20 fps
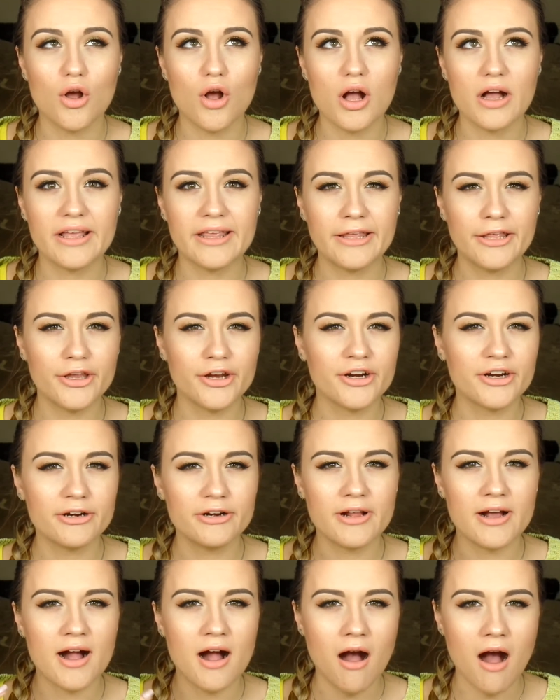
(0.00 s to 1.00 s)
a year
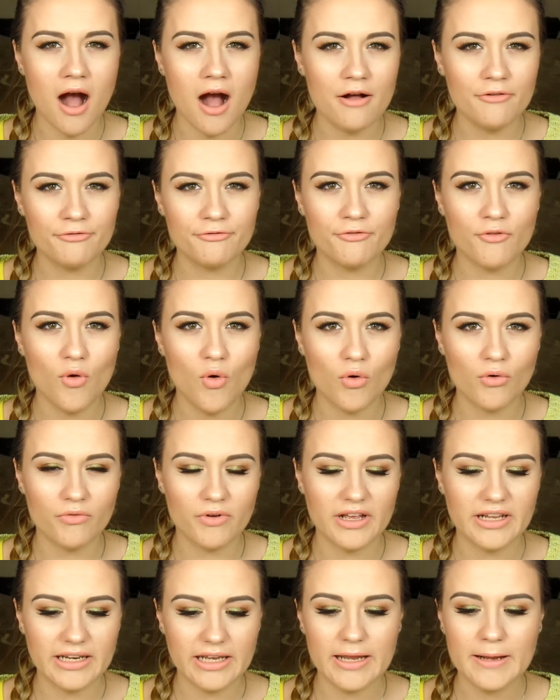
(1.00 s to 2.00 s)
and a half
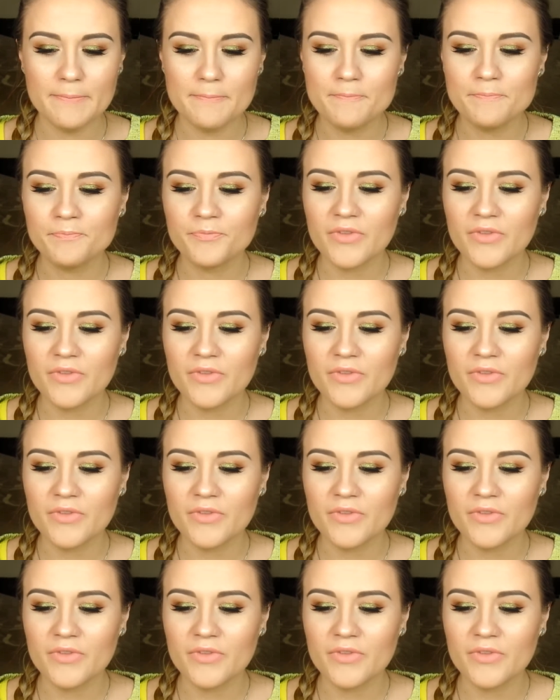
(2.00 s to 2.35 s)
already,